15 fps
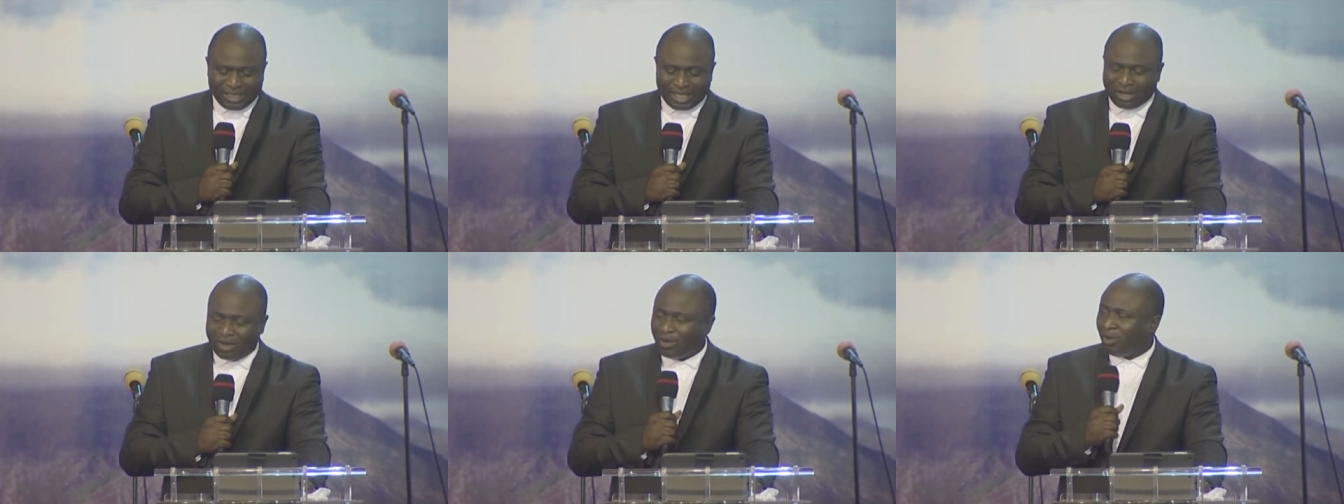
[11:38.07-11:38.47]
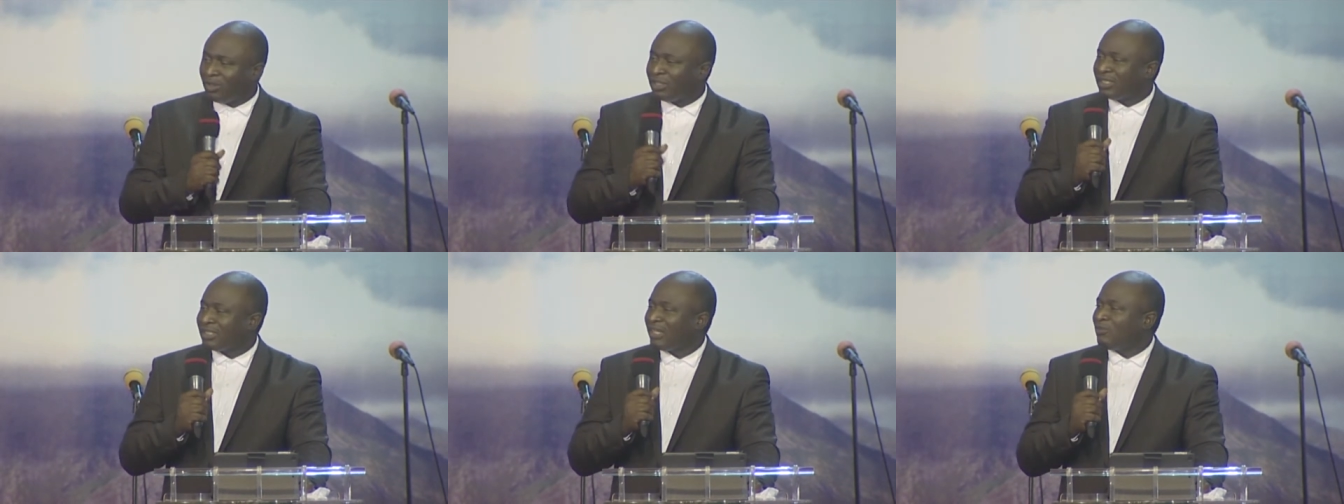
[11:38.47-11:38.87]
They are
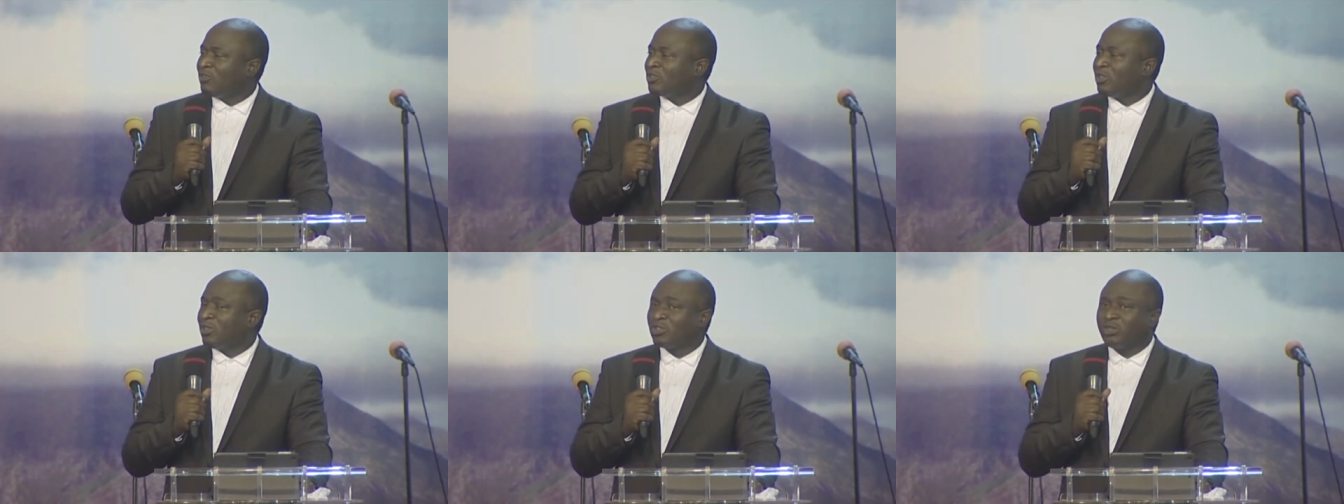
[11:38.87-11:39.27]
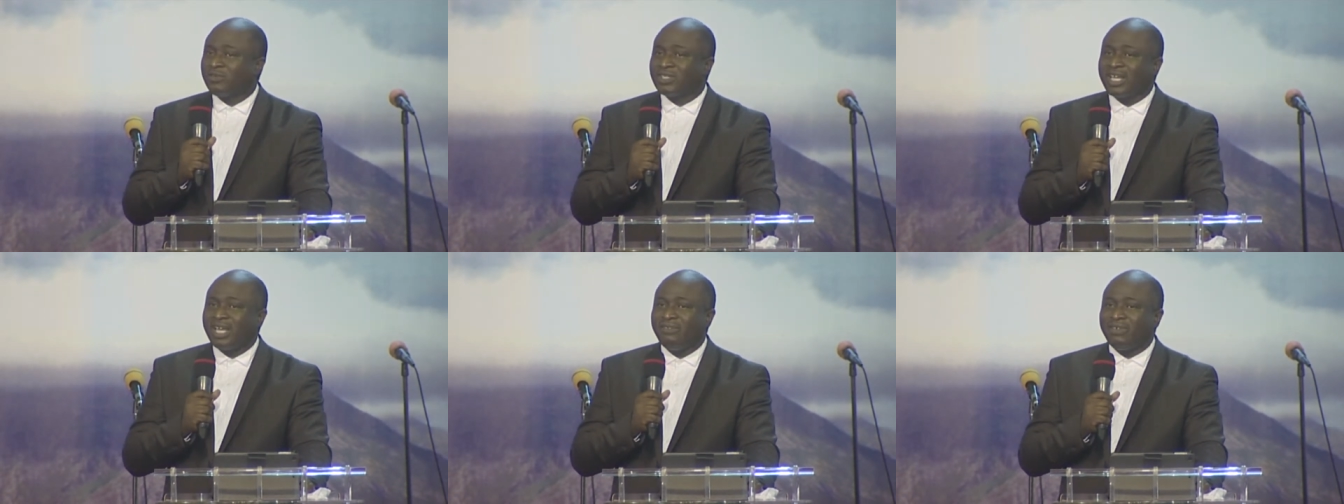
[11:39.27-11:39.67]
called the seven sons of
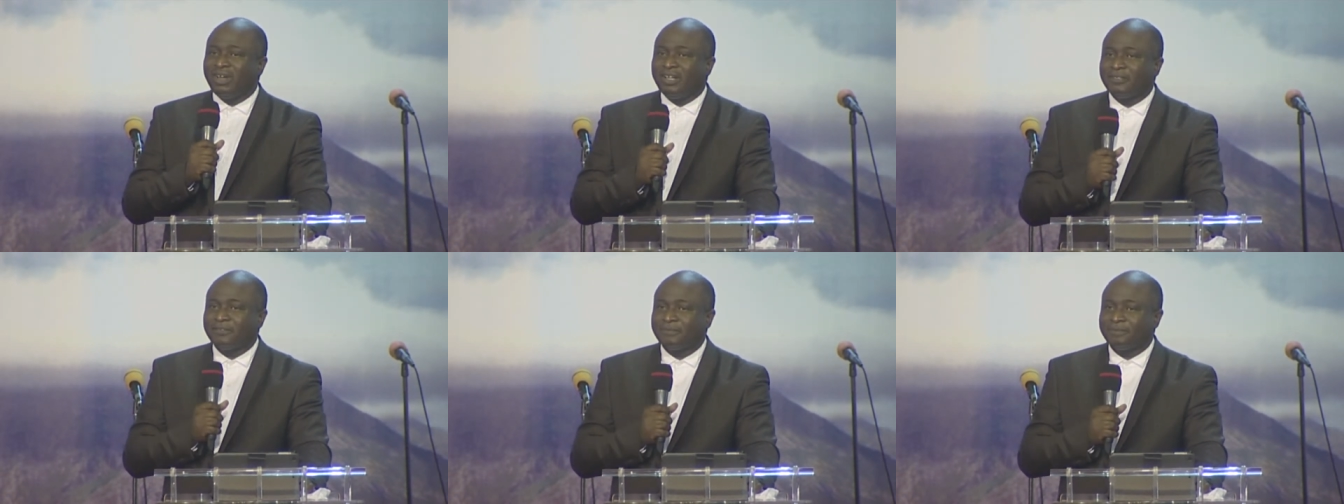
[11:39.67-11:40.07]
Sceva.